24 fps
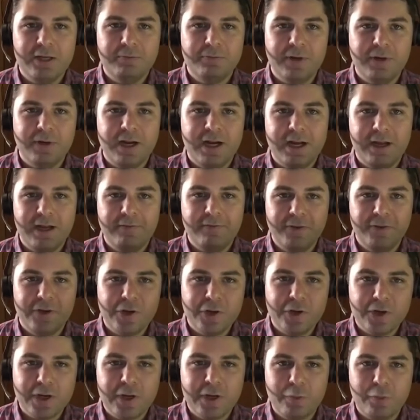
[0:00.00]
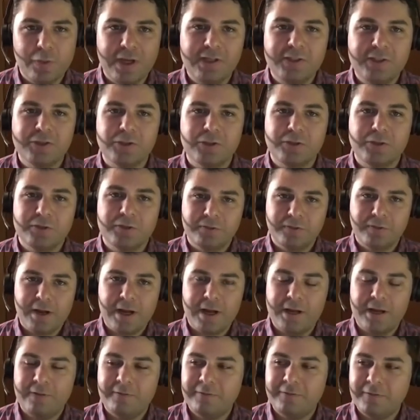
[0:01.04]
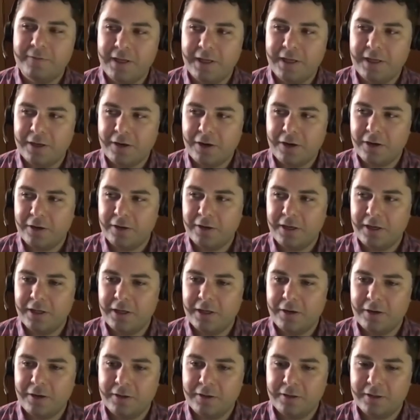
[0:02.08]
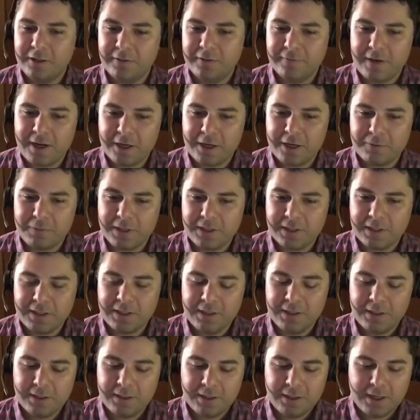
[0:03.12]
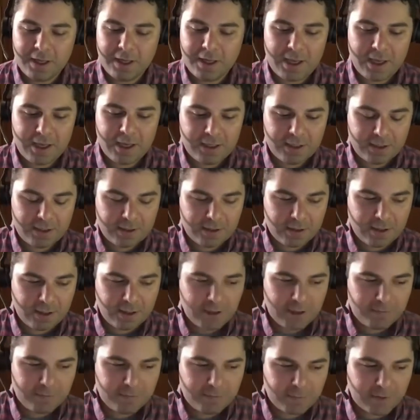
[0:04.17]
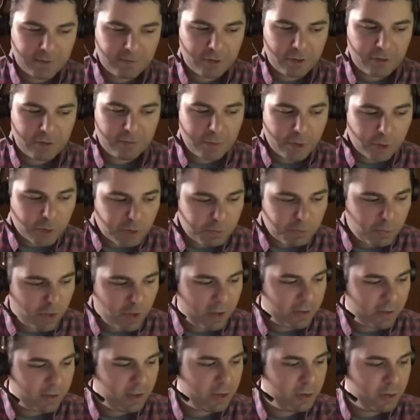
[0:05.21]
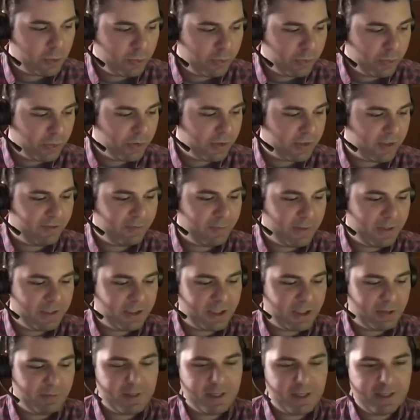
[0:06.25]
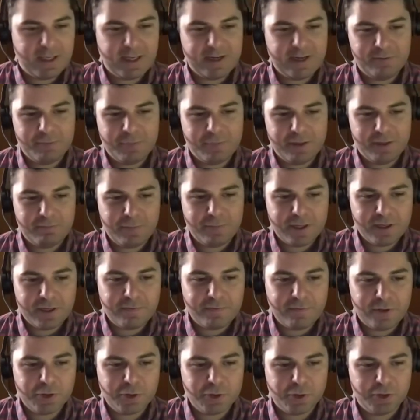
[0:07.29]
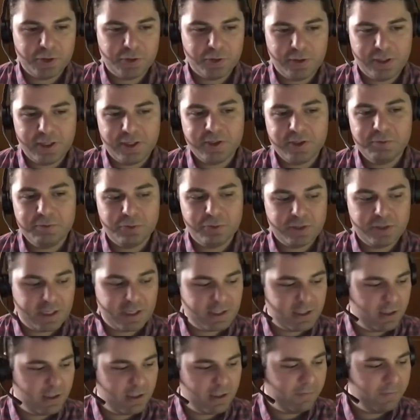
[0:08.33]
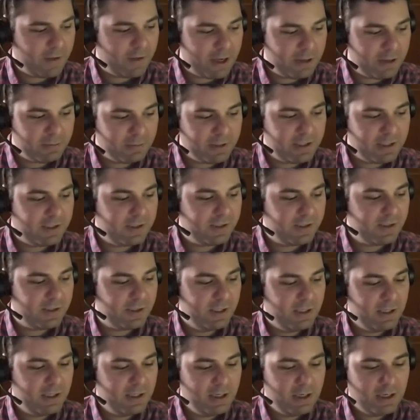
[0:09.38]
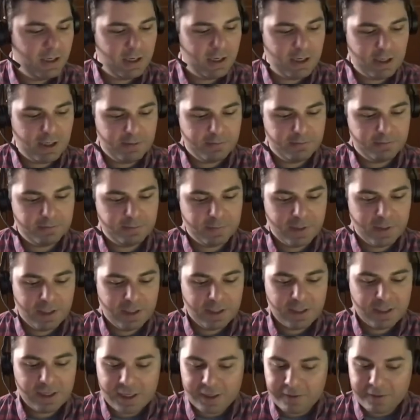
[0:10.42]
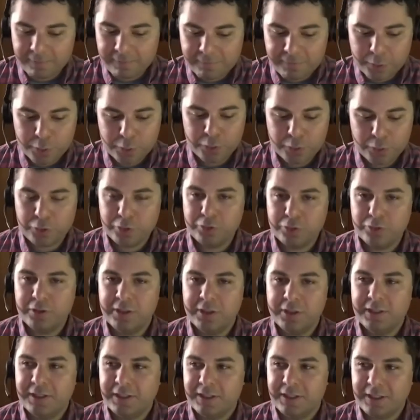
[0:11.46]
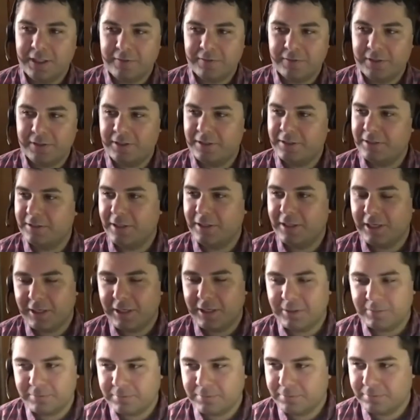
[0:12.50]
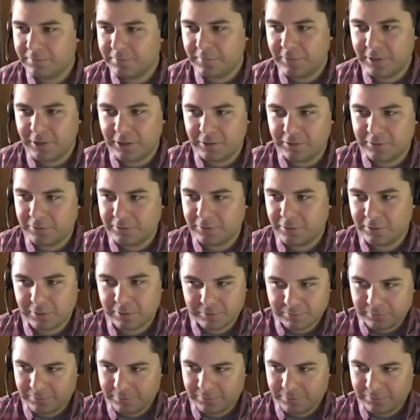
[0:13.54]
and by figuring out ways to survive in our in our environment and um, for the most part the tools have been something that have been beneficial to us protecting our families um, getting food even um, you know